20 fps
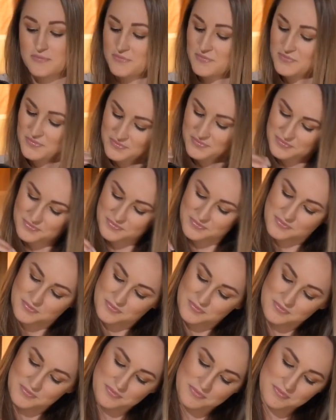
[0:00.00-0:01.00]
For Italian
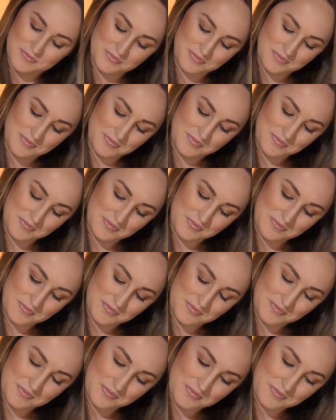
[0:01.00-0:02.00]
greyhounds,
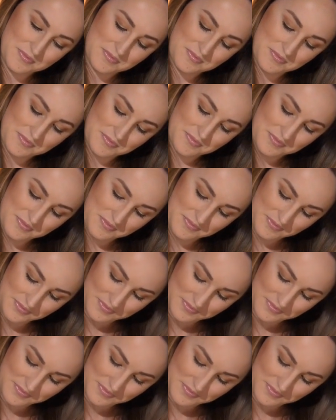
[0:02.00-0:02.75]
their long, thin